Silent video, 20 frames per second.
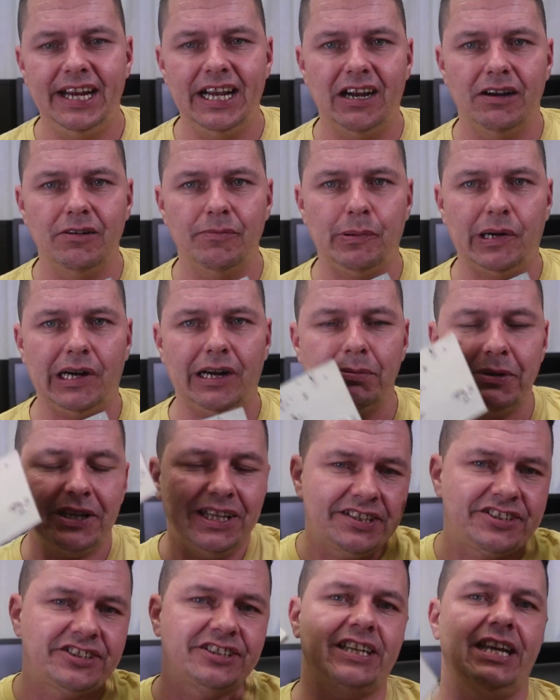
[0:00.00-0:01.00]
know, but I'm
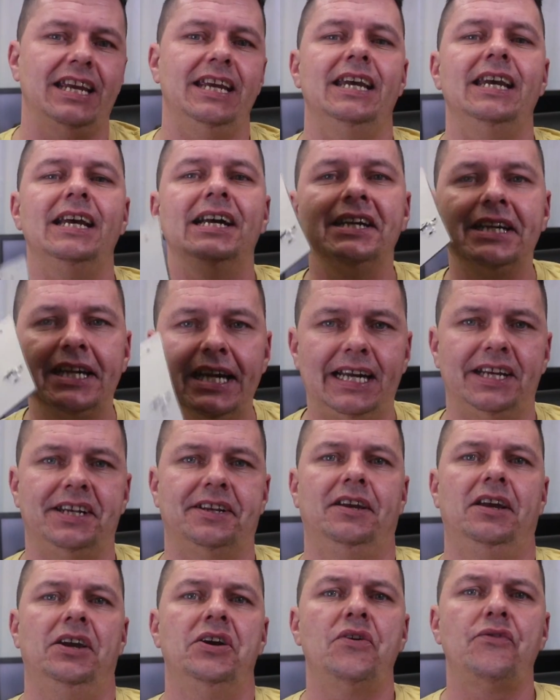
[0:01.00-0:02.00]
going to say it
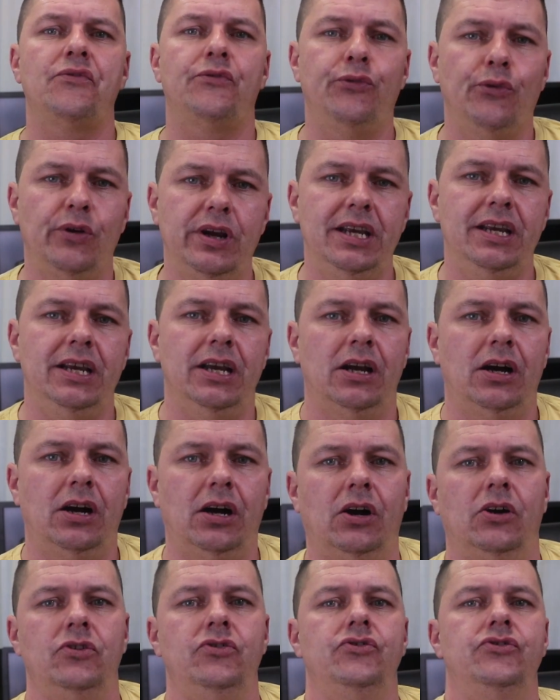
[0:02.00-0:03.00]
again,
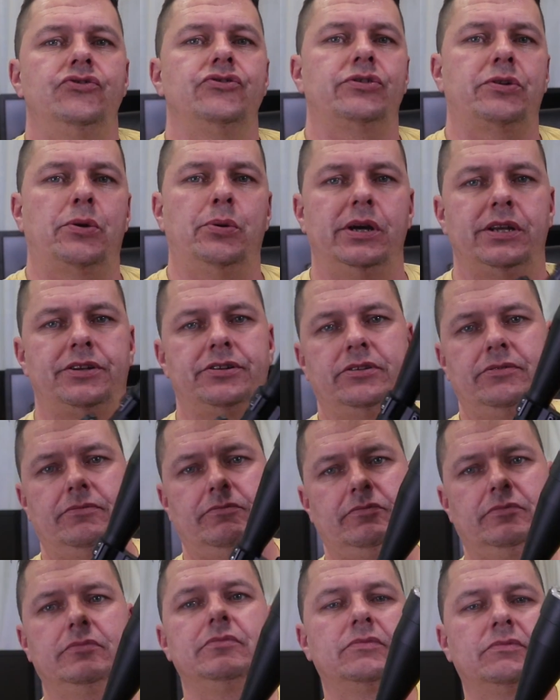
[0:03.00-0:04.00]
300 quid.
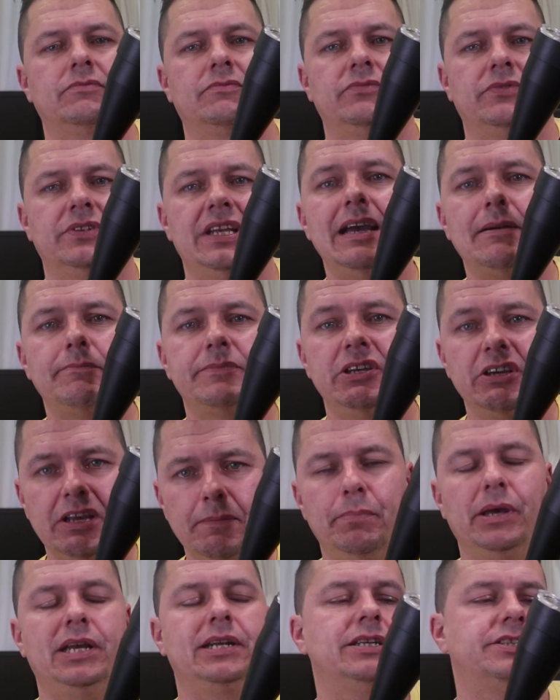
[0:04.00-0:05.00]
Yep, you
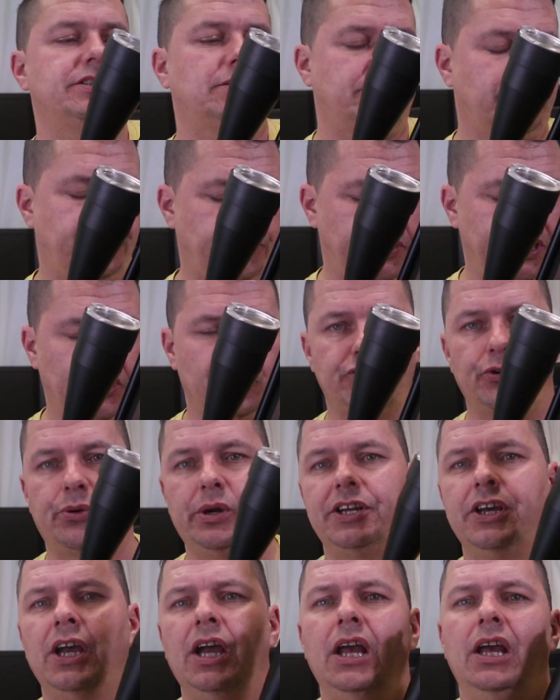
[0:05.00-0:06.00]
can pick these up for 300
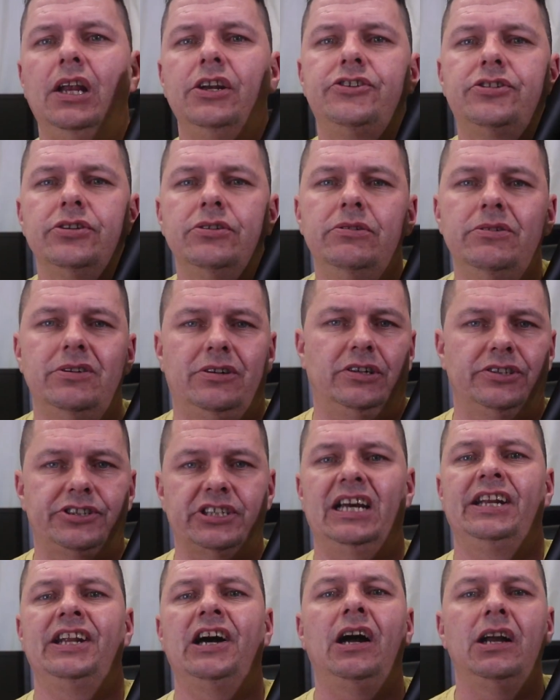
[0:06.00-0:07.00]
quid. Do not,
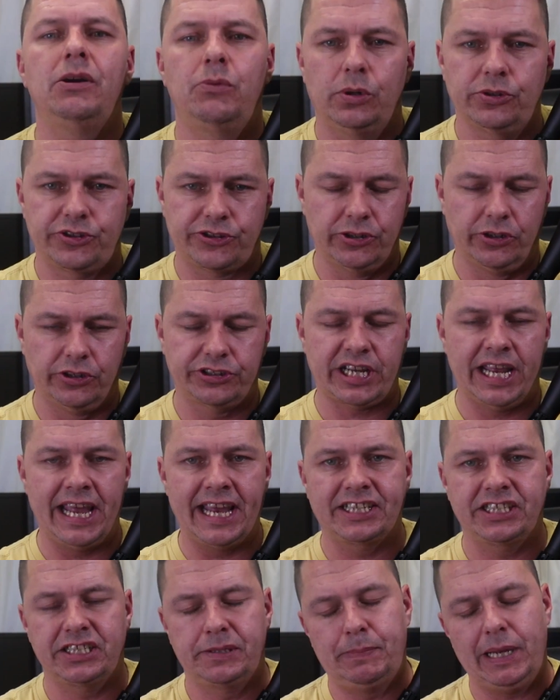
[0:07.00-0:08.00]
and I was not
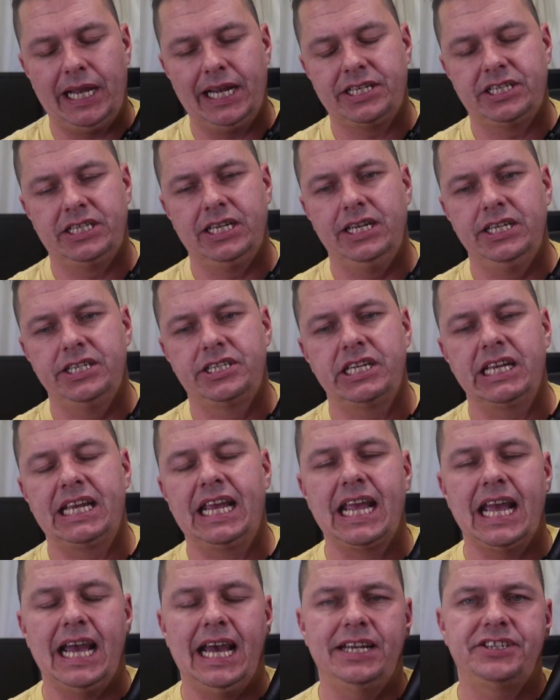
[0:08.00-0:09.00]
expecting to
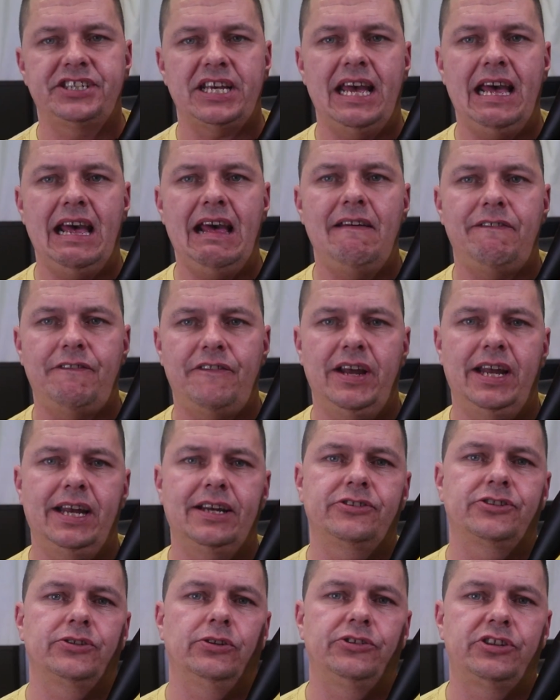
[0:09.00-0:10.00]
get
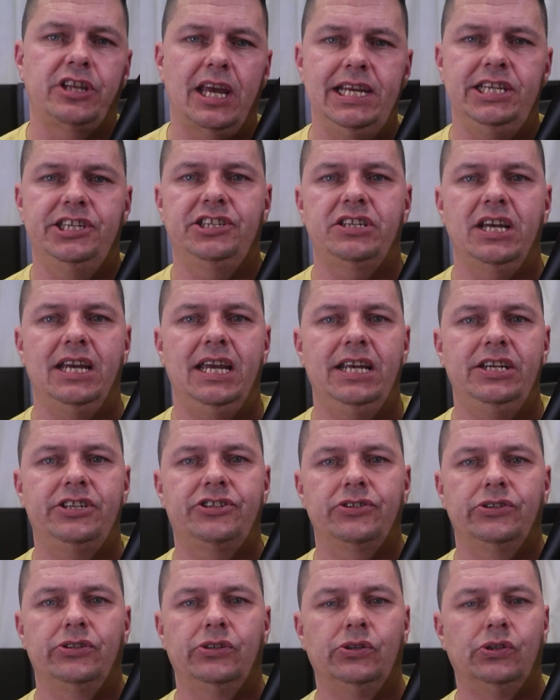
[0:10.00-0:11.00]
FX or
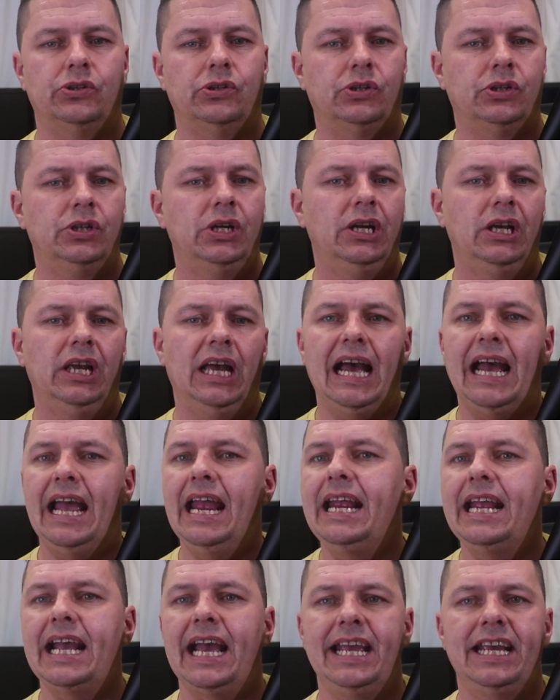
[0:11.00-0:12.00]
Daystate or
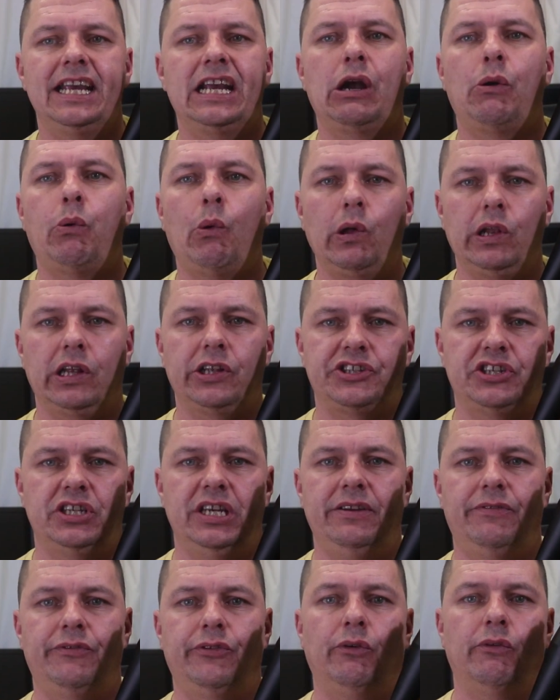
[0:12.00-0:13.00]
AA
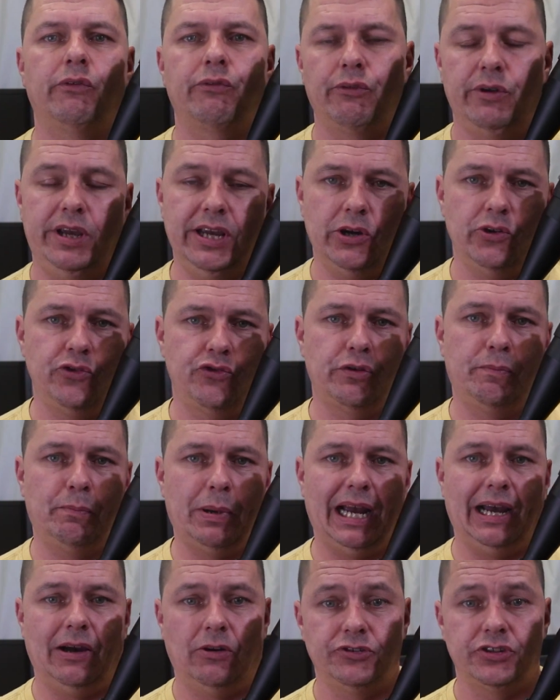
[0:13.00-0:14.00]
quality for
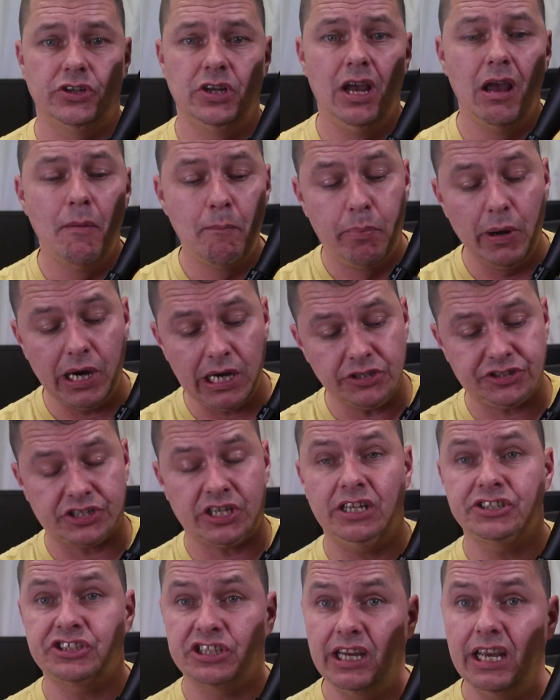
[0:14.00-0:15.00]
£300. But
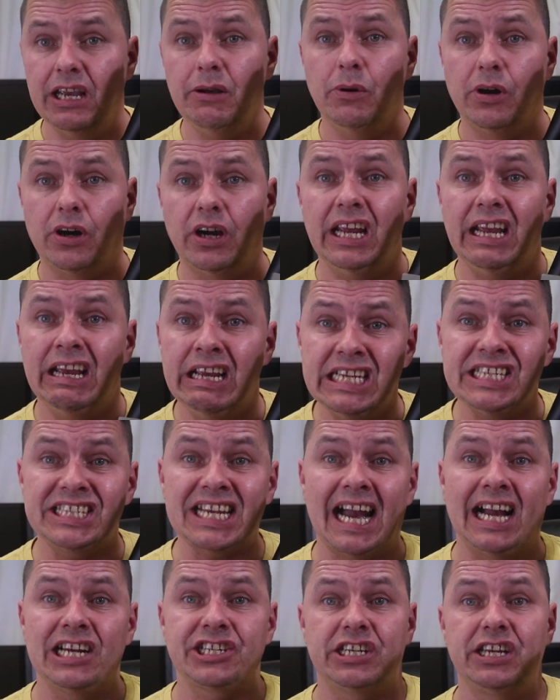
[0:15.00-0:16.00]
I tell you what, it is
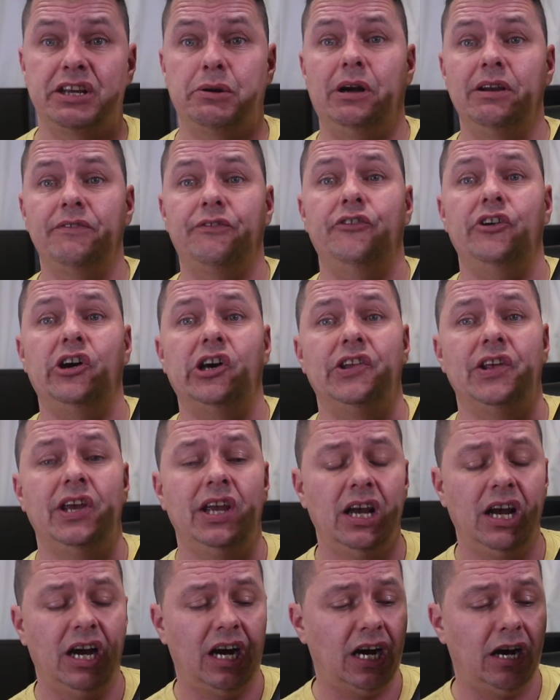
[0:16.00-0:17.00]
actually quite fun.
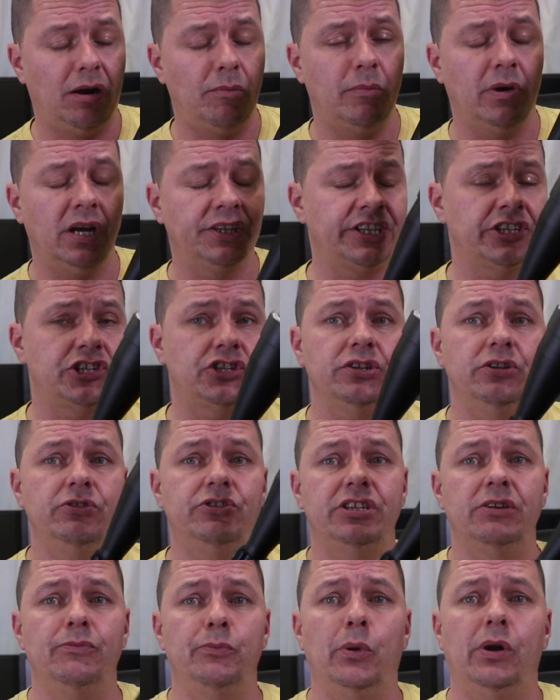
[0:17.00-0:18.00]
The
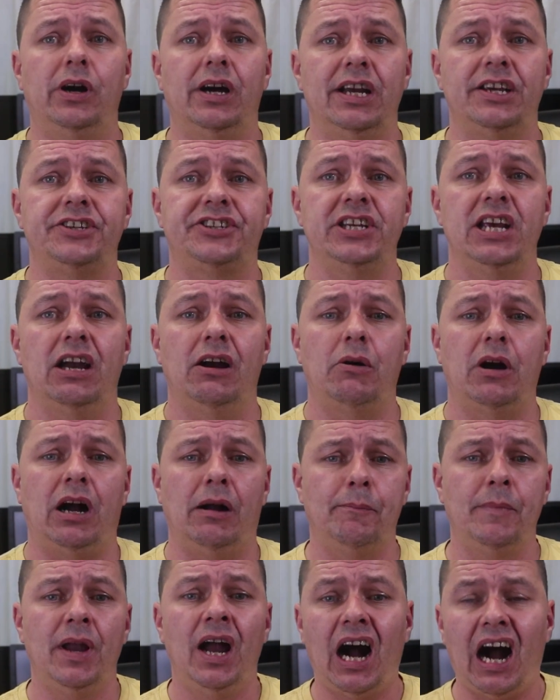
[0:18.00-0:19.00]
shooting wise, you
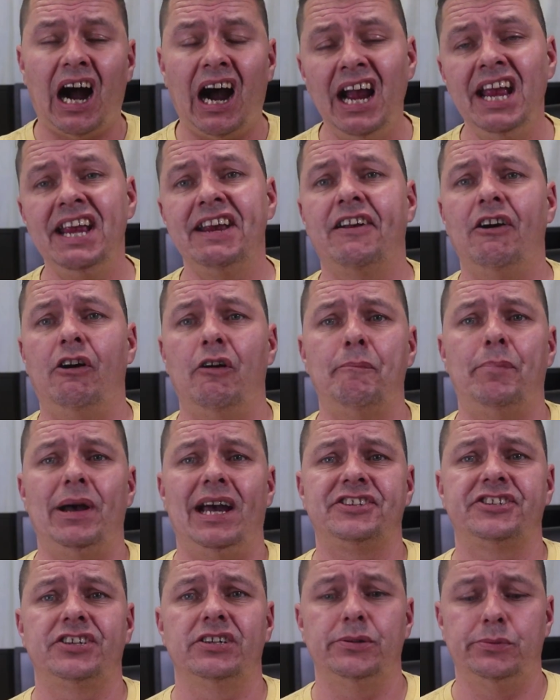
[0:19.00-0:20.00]
know, I got
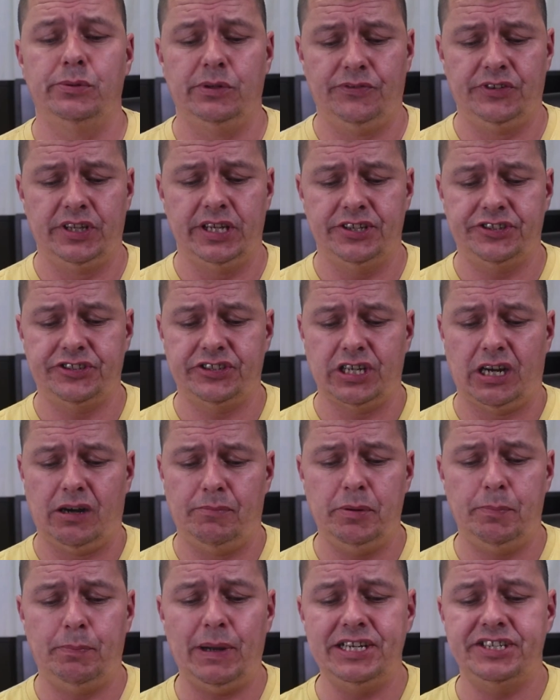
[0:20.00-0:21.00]
better with this,
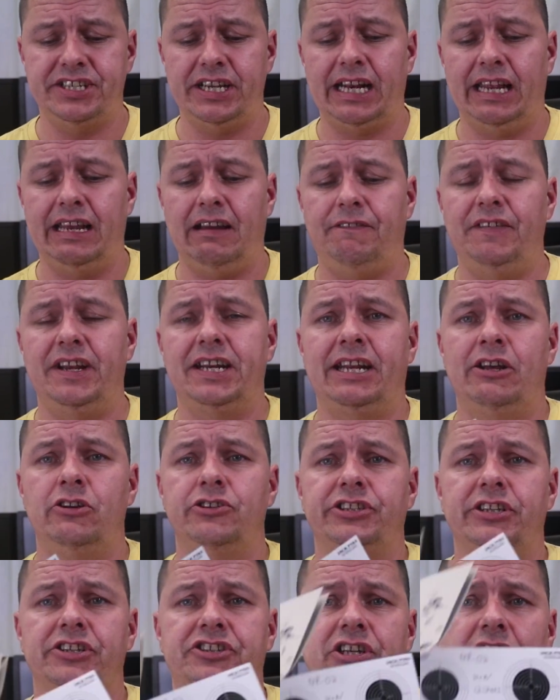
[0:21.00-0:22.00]
but basically I think
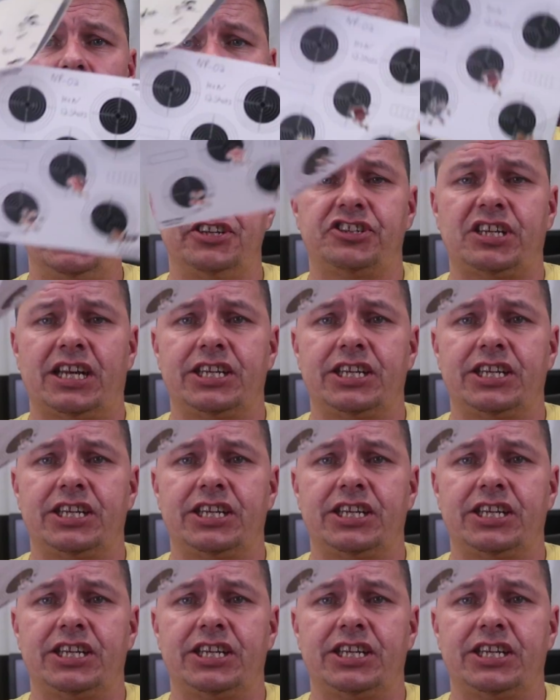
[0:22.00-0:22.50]
those are the targets